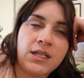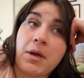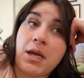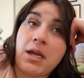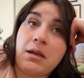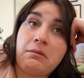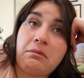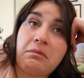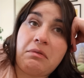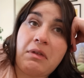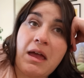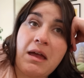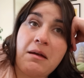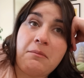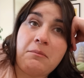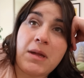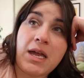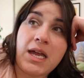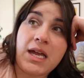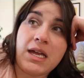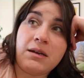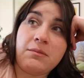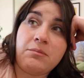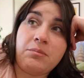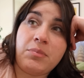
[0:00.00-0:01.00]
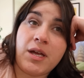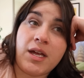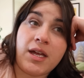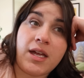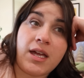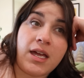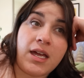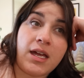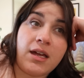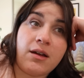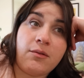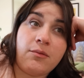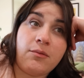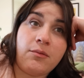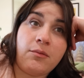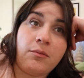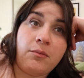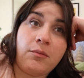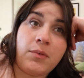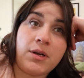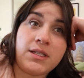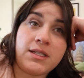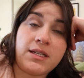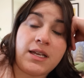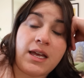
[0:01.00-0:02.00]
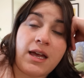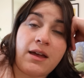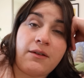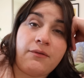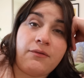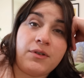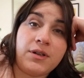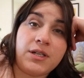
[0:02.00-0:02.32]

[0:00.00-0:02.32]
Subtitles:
But that made picking what to have